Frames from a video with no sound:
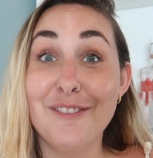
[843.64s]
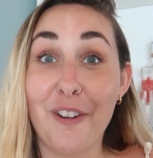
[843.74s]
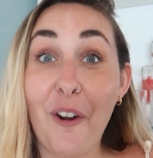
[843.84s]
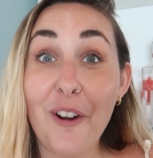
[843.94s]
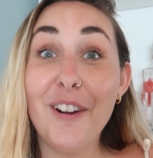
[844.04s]

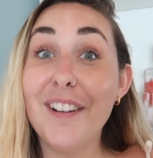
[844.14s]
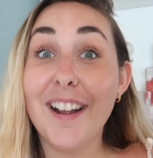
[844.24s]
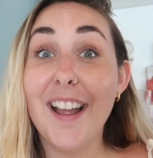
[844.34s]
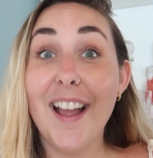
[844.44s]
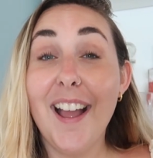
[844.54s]
wrong.
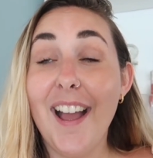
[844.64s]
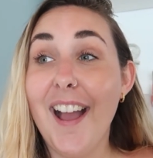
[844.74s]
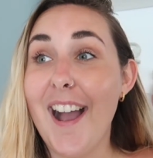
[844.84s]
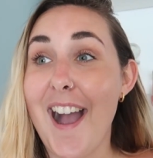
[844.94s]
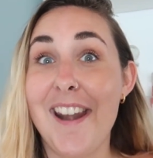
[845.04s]

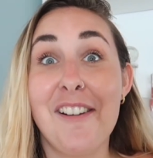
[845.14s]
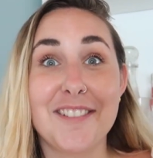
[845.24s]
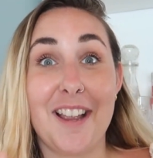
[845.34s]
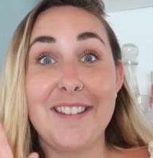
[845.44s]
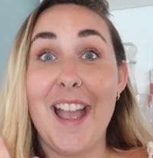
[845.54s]
And I was
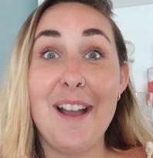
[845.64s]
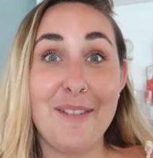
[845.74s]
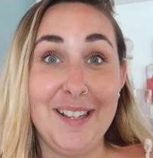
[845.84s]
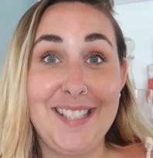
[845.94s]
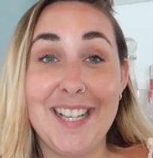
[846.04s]
like, yeah,
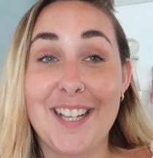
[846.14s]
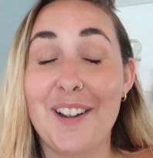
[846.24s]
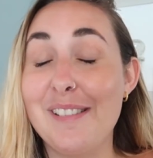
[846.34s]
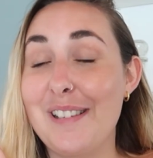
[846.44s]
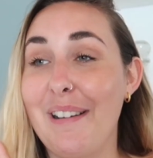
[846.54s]
but it says I
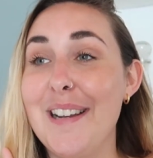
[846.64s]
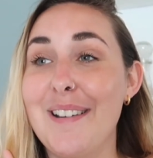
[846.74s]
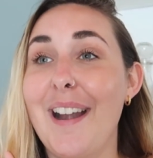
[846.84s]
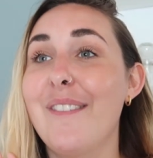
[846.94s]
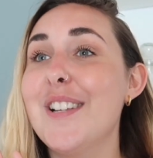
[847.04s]
got
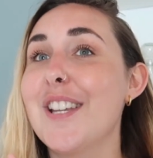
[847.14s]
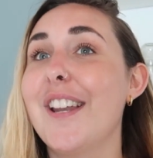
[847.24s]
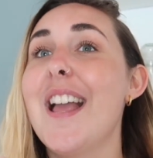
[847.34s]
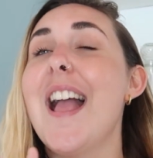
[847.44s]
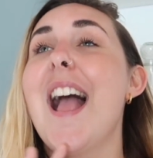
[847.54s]
20/20
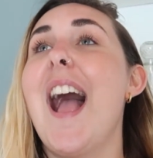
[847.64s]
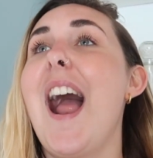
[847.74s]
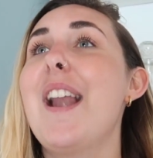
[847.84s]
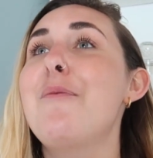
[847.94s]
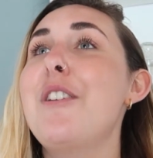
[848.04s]
vision.
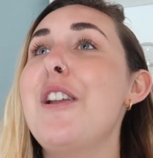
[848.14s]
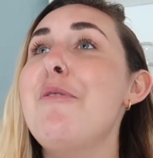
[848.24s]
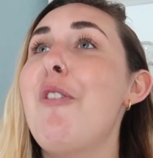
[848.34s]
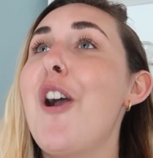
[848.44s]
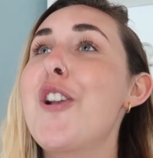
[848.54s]
And we
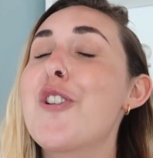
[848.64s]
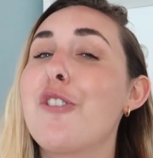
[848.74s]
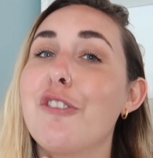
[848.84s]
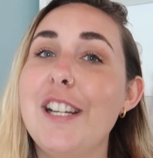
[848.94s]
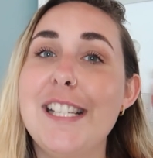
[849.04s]
were
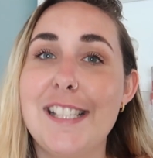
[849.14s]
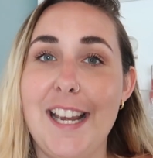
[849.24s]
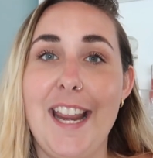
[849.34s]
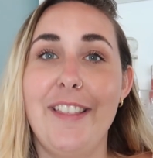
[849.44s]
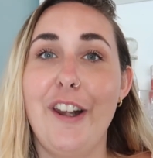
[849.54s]

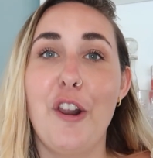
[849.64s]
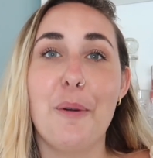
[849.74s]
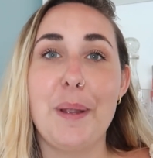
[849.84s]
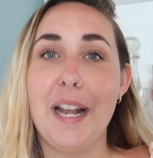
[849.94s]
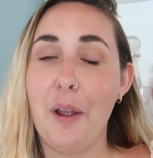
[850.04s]
creasing in the
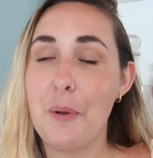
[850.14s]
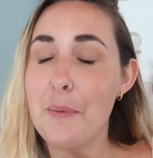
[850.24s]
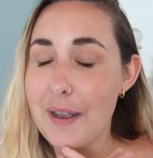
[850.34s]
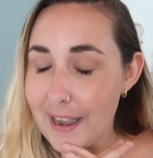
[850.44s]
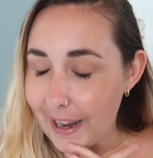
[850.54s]
lobby. Like, we
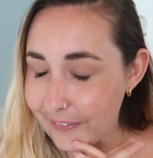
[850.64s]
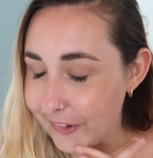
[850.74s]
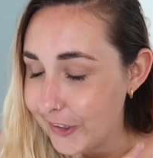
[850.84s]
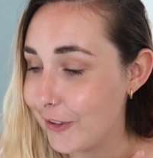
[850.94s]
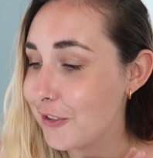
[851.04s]
were
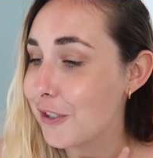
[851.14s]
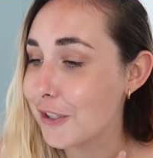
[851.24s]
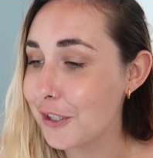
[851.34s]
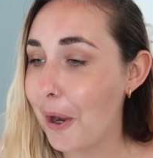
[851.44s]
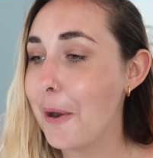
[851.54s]
laughing
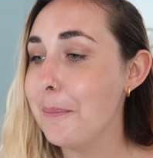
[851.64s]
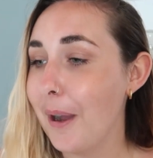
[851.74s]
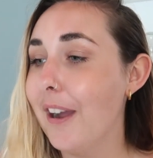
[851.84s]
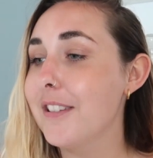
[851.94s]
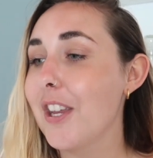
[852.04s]
so
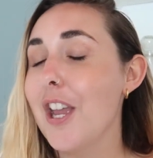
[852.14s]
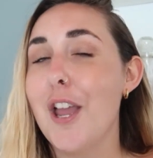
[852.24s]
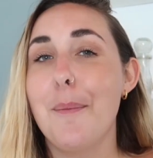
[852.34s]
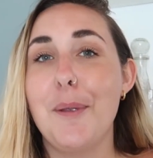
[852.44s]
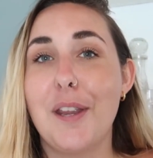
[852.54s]
much
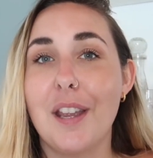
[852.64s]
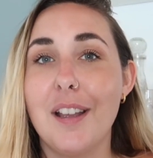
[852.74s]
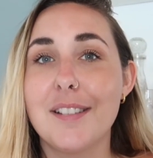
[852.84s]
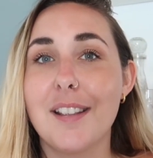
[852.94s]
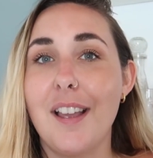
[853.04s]

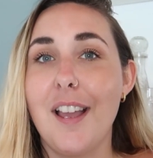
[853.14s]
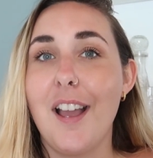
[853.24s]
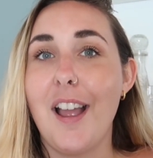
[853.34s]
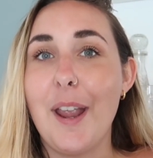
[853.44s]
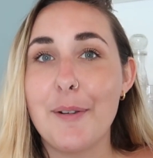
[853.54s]
because
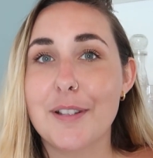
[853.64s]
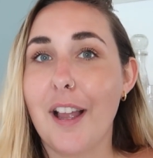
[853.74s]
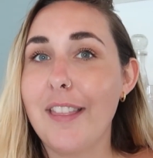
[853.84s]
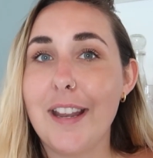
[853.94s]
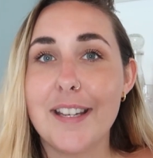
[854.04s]
it was
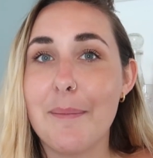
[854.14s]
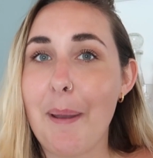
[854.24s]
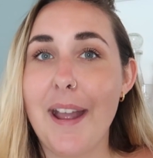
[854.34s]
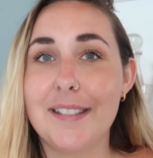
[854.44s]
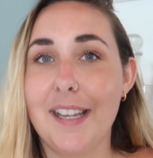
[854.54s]
like they didn't
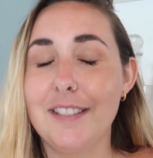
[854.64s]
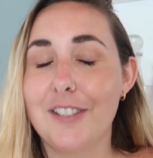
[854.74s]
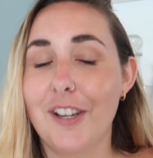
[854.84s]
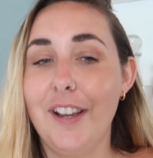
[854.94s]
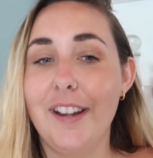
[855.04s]
pay
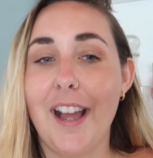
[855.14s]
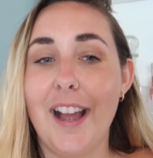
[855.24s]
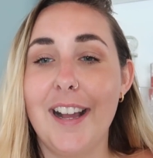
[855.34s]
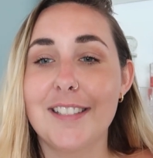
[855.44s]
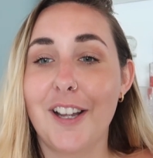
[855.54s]
attention
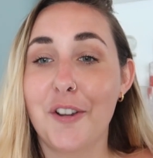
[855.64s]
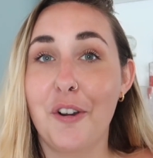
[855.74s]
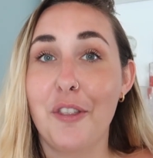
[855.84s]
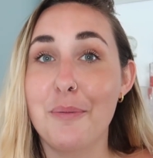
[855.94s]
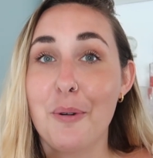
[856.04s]
and I
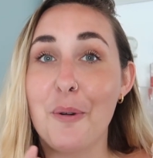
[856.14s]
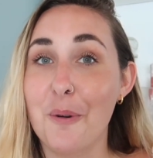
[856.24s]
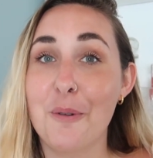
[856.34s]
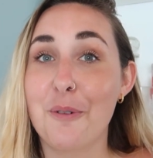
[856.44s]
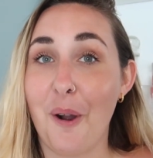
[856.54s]
got them
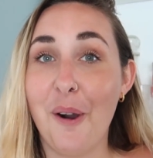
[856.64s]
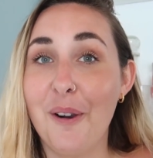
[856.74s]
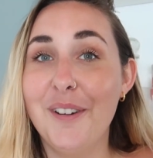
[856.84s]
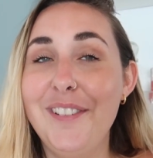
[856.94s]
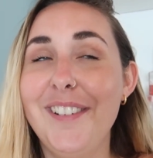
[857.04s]
all
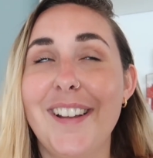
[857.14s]
wrong.